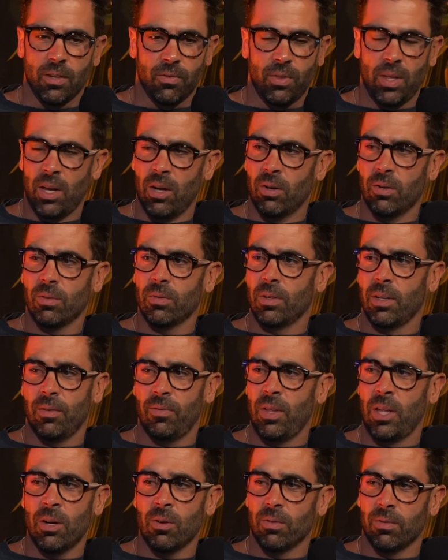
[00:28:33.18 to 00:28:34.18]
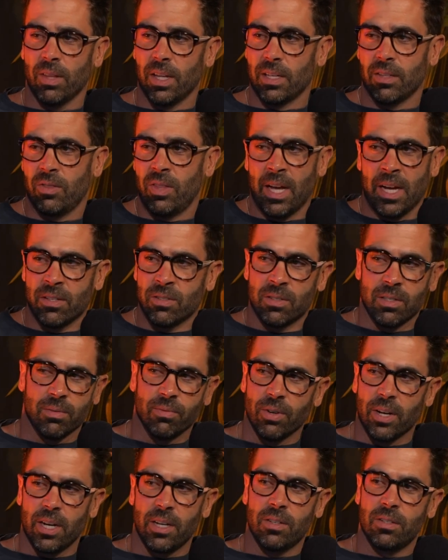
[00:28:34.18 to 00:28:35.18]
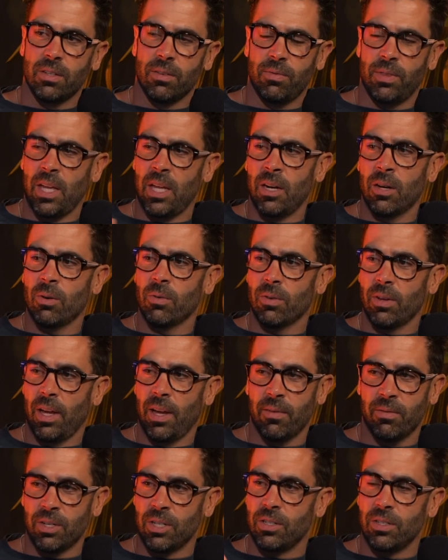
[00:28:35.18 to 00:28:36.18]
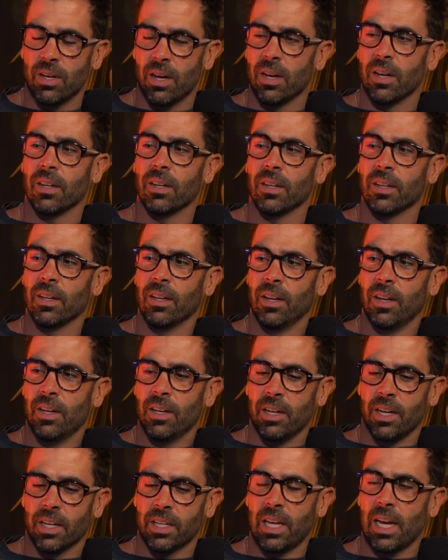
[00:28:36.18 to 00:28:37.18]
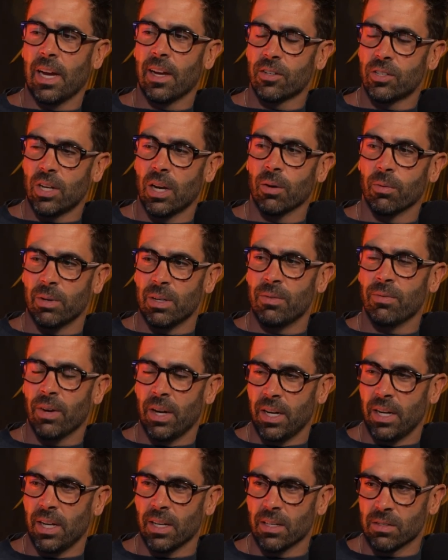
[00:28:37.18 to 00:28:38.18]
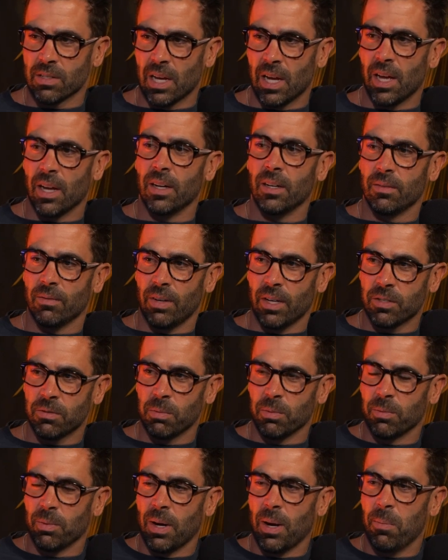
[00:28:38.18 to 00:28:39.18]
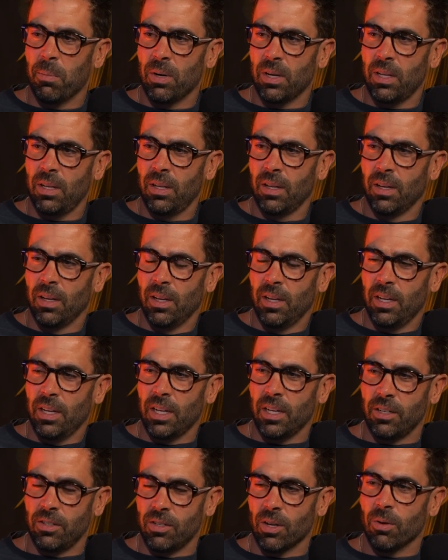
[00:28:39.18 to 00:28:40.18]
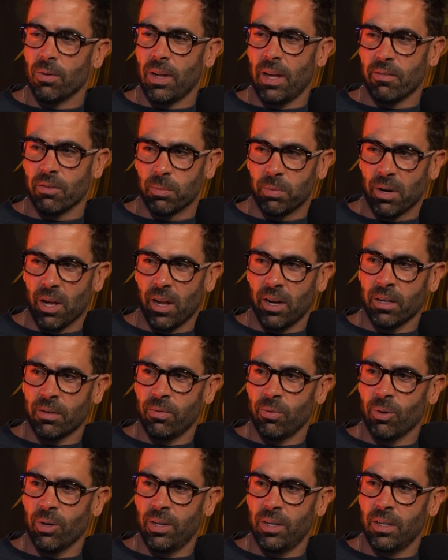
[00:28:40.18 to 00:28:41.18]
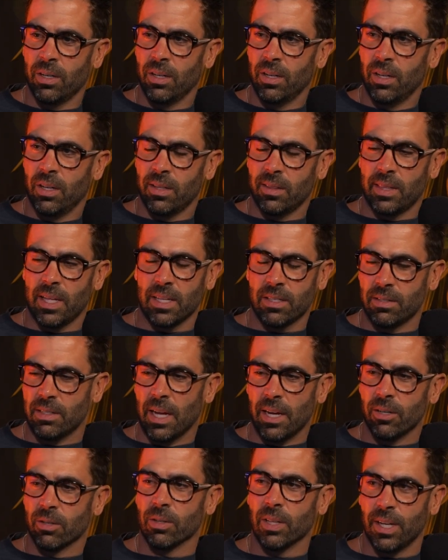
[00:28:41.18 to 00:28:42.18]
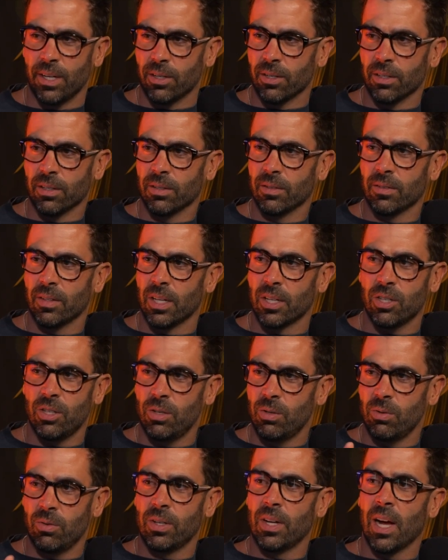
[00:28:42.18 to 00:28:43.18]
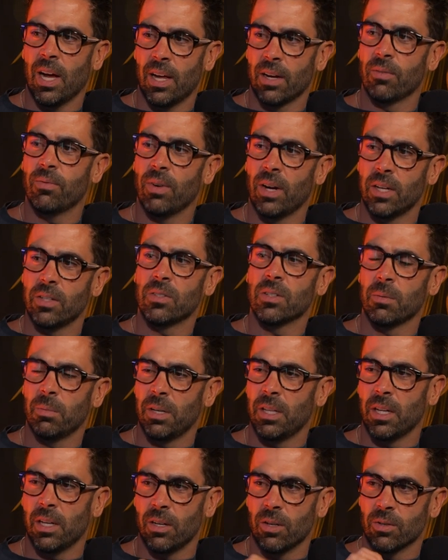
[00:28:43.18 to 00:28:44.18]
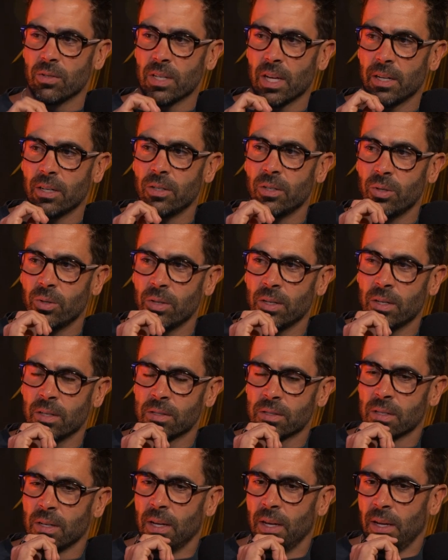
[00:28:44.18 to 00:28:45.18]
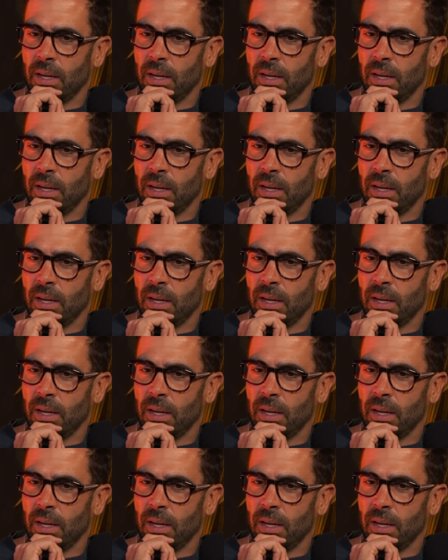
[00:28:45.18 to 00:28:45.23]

If they don't, like that's the phrase. If they haven't done a cash out refinance on an investment property and don't have a product for it, that's not your lender. Like you got to find somebody that knows how to do this,